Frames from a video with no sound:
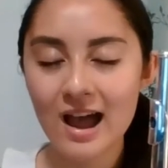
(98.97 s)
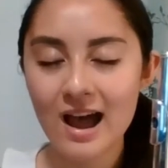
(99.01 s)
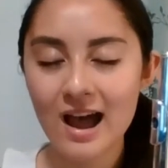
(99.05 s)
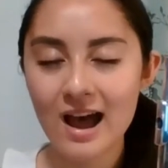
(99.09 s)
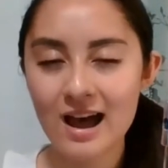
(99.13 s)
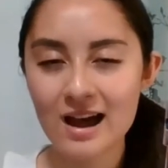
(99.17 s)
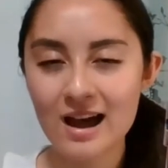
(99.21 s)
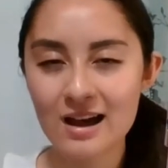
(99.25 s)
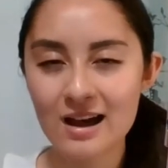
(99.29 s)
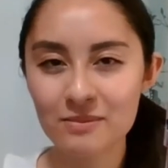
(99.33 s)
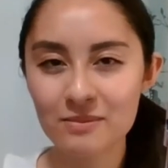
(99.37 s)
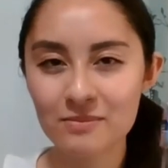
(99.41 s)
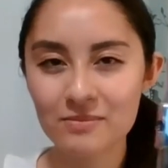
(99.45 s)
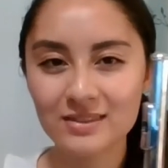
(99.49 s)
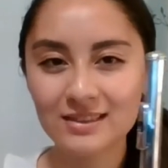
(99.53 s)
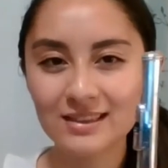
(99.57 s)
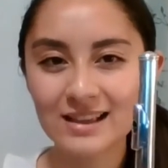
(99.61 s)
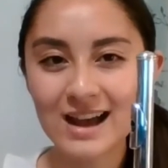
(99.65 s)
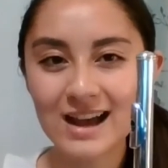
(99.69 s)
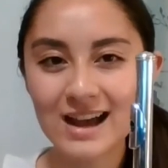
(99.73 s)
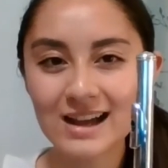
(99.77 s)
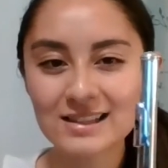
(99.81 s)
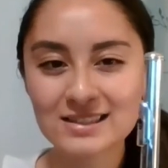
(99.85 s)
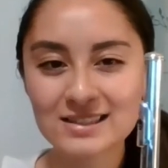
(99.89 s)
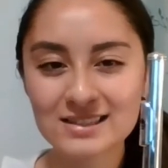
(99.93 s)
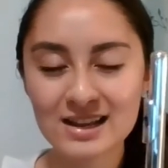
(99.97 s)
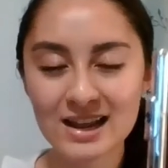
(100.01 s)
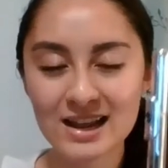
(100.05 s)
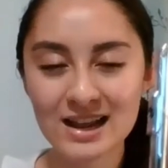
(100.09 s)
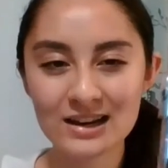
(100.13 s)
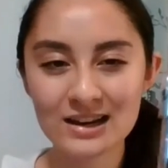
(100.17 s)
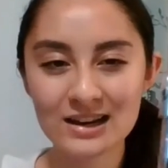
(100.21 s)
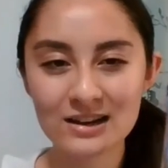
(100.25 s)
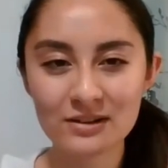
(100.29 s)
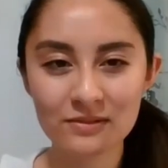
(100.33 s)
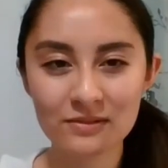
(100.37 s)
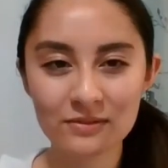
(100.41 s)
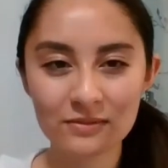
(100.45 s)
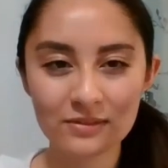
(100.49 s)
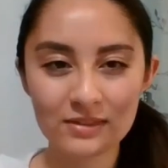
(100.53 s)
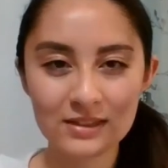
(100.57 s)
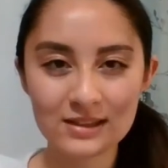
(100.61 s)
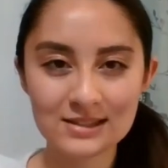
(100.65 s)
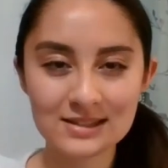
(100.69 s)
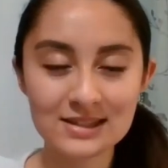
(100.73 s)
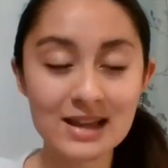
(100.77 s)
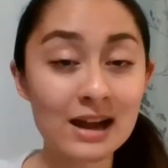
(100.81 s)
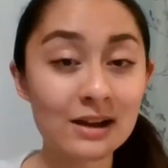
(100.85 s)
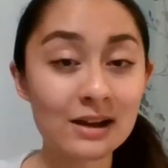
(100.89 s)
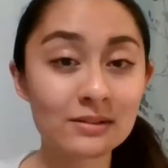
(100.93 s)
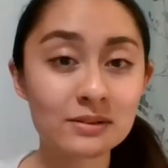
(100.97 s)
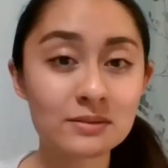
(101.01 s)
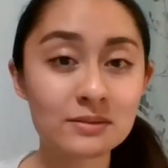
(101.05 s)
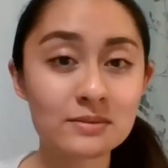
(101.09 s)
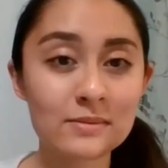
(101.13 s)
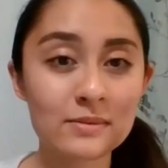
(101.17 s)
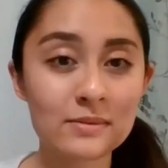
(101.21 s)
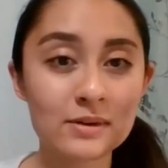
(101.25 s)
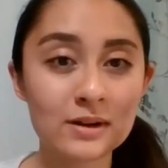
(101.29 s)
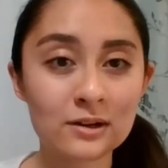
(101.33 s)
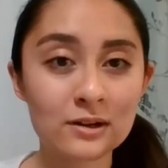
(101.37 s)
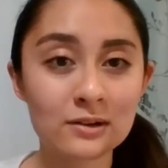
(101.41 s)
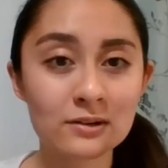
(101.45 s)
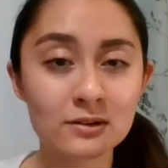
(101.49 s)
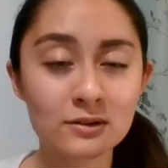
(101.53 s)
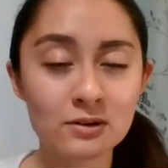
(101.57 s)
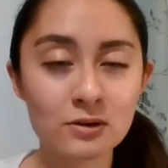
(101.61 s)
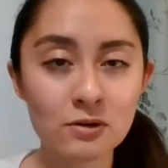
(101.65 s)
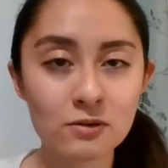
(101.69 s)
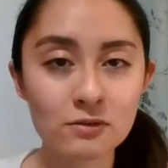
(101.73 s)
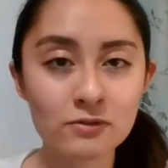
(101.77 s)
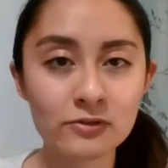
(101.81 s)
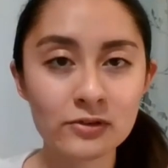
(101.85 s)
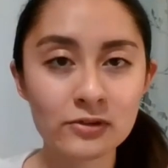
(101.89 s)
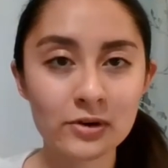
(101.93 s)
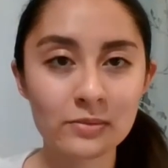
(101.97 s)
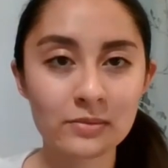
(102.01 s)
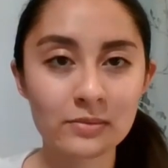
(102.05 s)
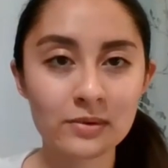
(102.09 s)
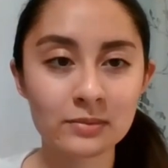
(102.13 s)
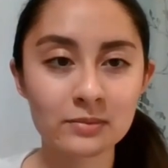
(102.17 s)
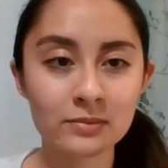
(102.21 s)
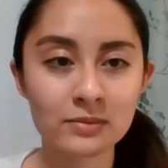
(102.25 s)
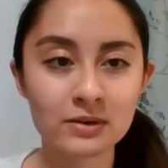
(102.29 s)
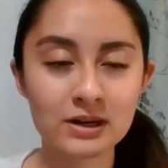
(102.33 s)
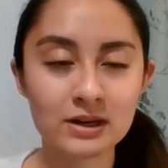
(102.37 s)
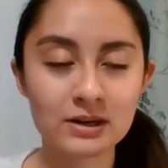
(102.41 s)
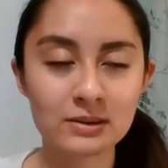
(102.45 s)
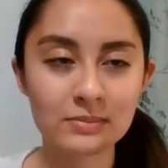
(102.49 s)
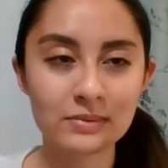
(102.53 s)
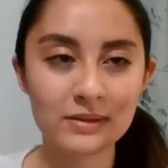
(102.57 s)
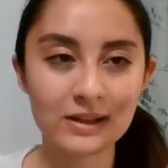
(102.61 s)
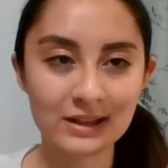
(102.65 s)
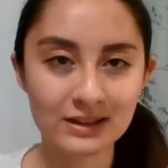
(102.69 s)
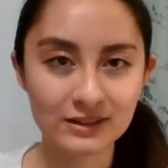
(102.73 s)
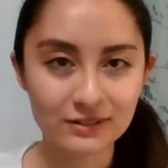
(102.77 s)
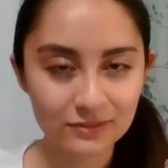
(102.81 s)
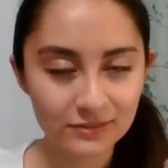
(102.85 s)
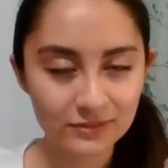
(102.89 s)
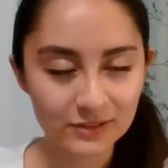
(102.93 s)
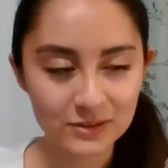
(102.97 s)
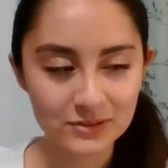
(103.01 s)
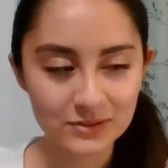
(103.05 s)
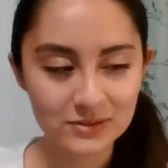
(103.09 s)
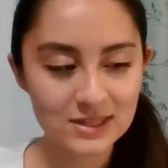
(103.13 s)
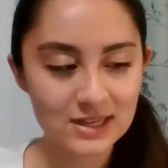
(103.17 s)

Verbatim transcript: Um, that's kind of the sound that we want to go for when we're playing the flute.